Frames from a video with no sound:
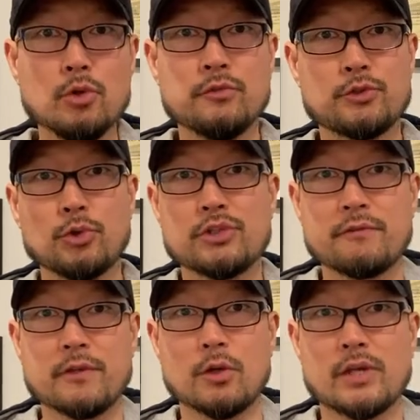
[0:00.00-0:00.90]
moved to a
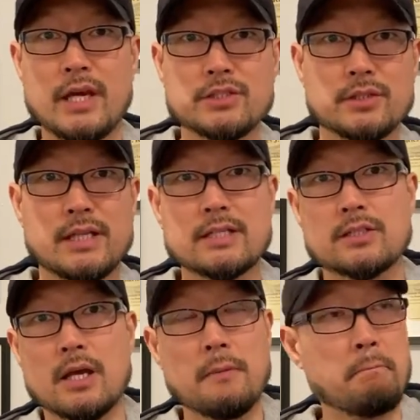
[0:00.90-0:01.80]
different location
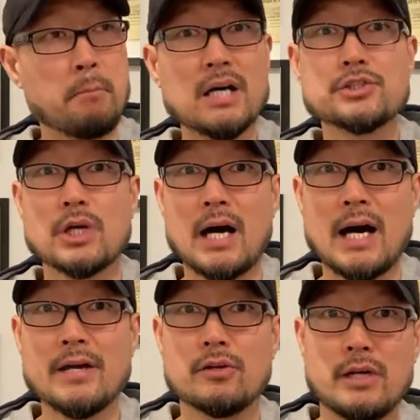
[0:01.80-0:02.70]
that's much
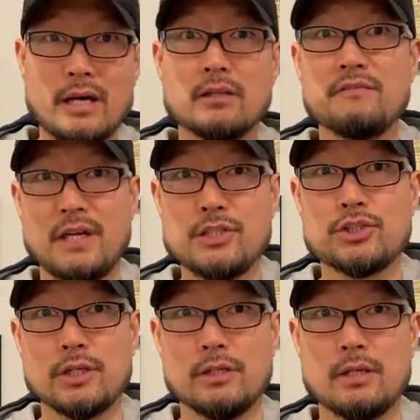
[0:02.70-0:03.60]
higher
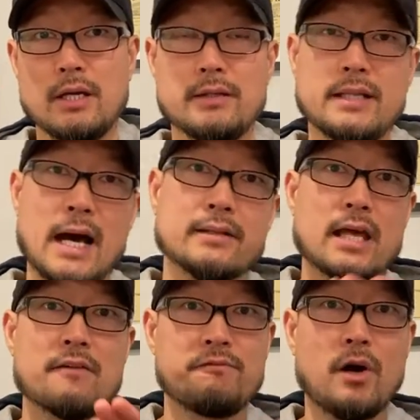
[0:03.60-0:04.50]
elevation, not
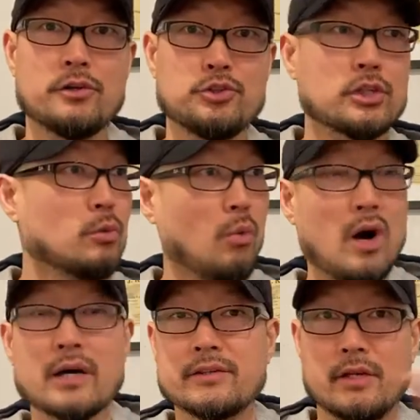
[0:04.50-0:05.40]
that far. You can
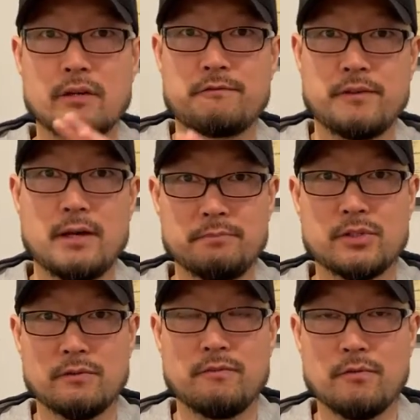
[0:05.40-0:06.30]
walk there from
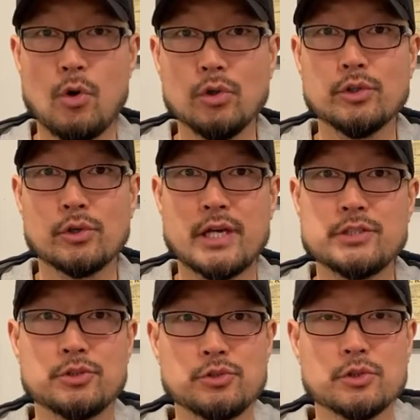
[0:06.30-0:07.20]
the old
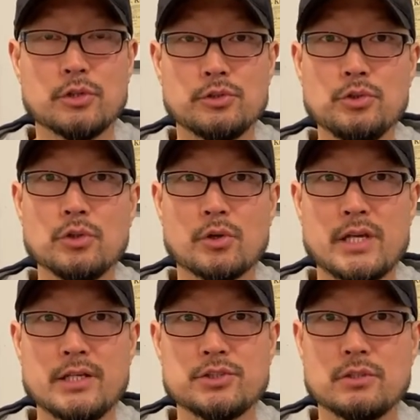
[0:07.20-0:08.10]
location to the new
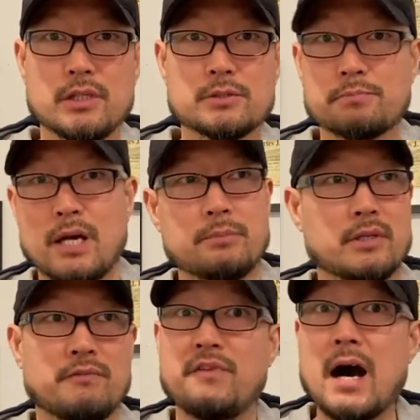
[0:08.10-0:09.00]
location. It's
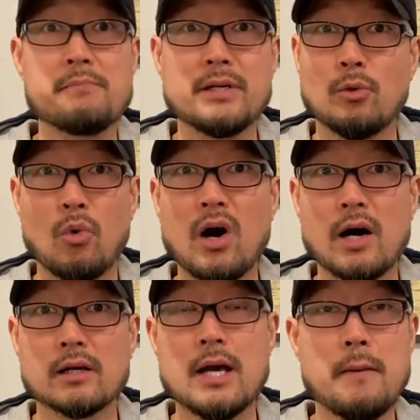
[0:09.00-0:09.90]
probably a 5-minute
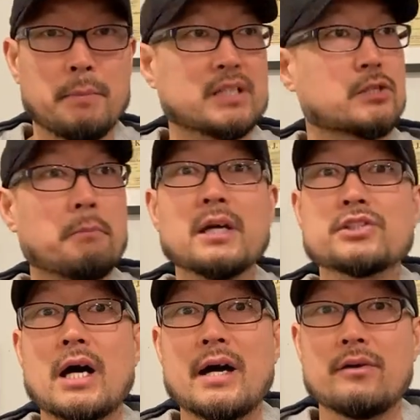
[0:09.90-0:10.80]
walk, but it's a
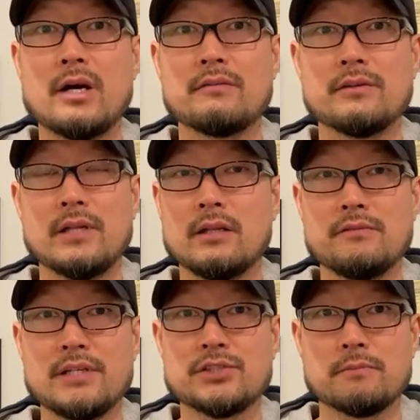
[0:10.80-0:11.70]
much higher
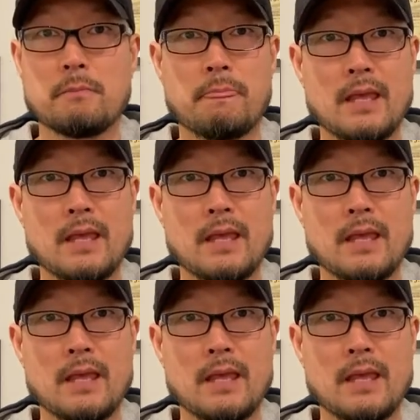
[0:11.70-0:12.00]
elevation.